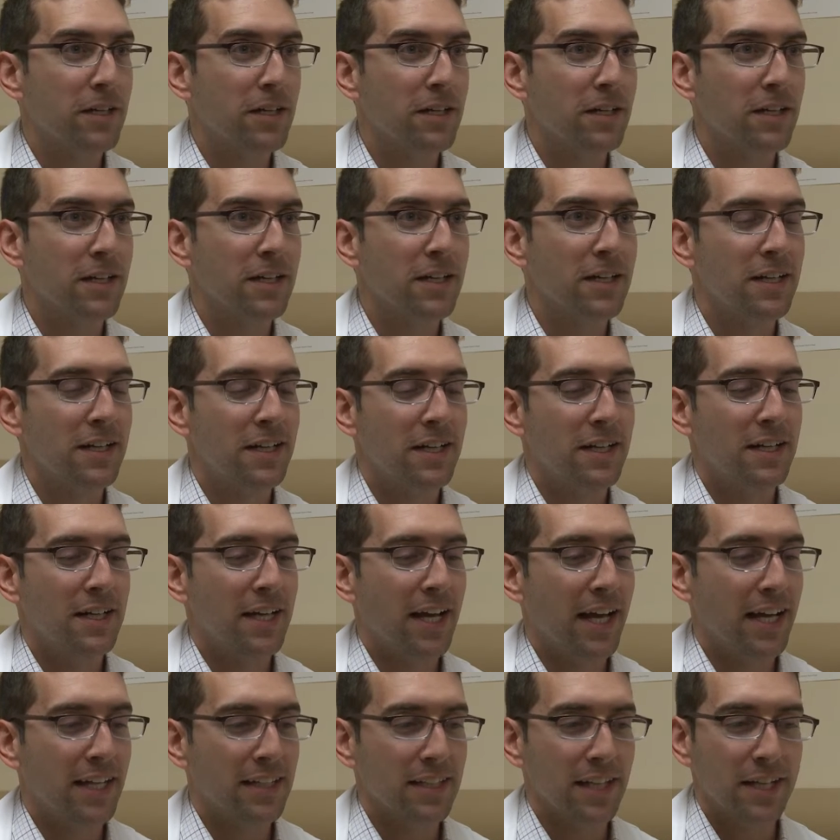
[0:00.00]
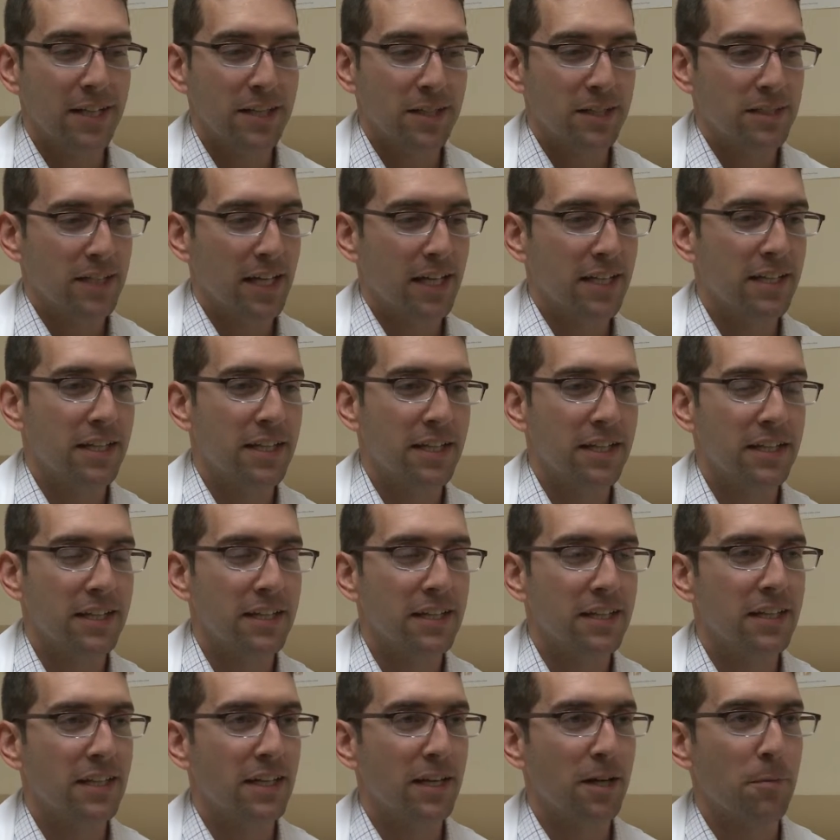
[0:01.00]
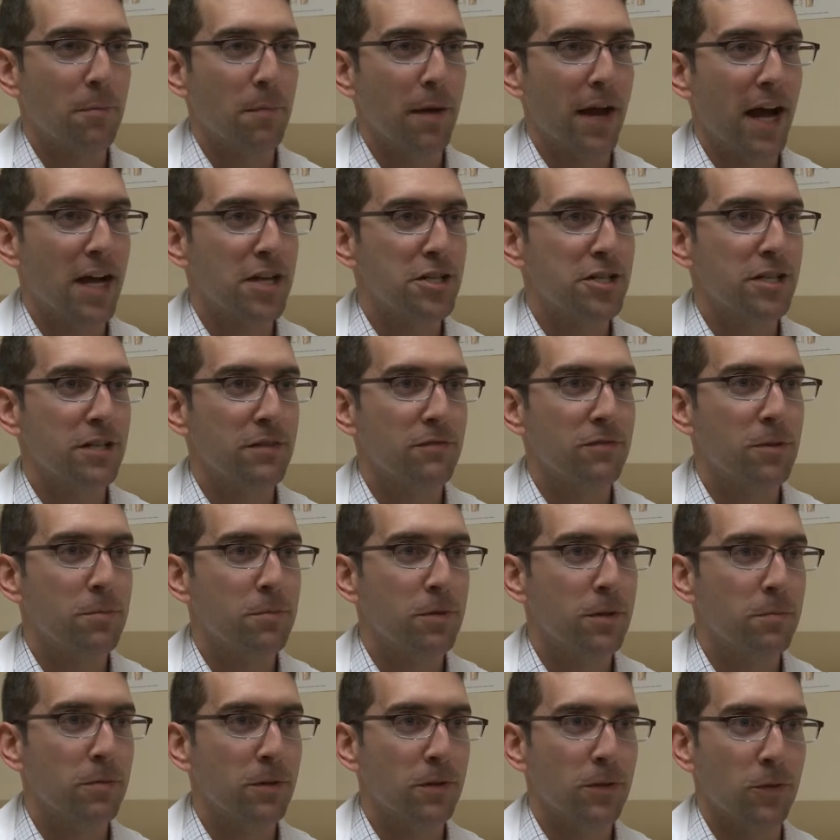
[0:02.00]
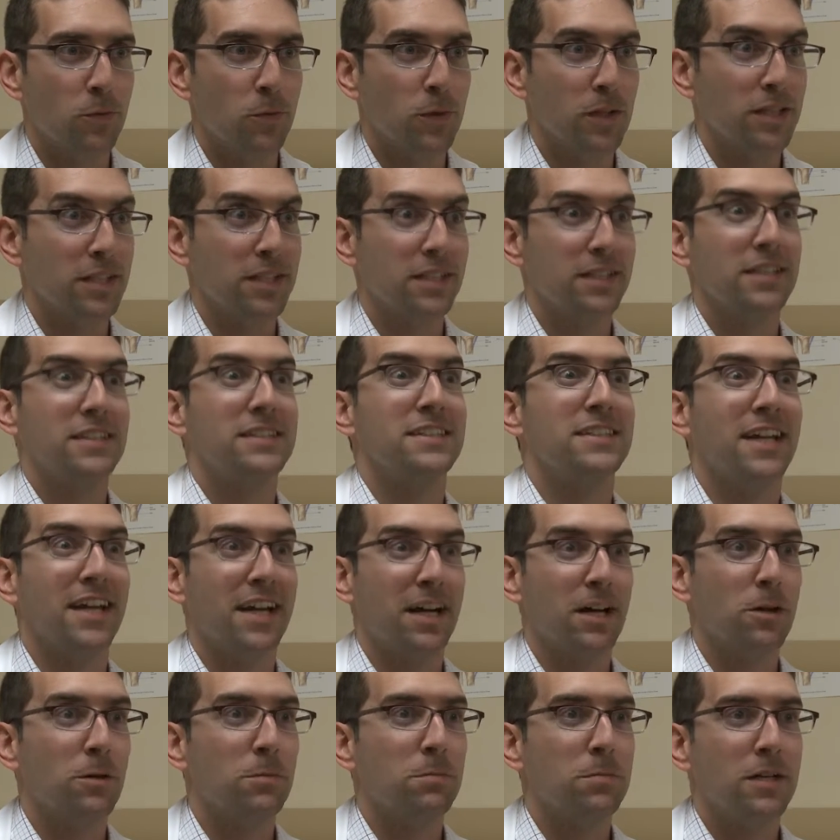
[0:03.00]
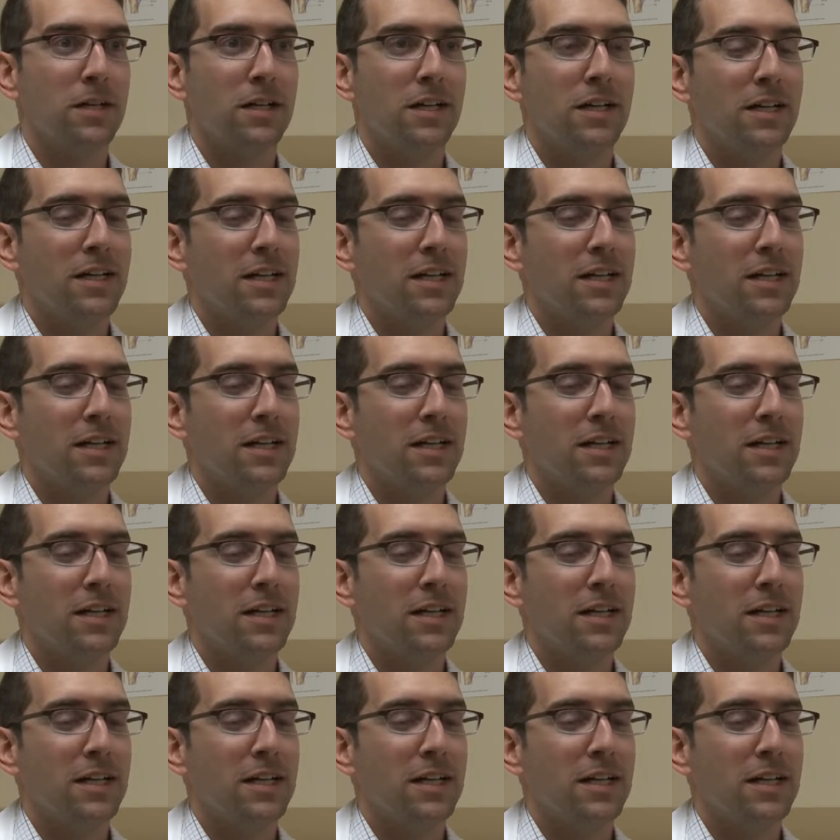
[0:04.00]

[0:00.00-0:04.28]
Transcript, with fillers: here. And like you said, the, the compassion of the people, the willingness to help,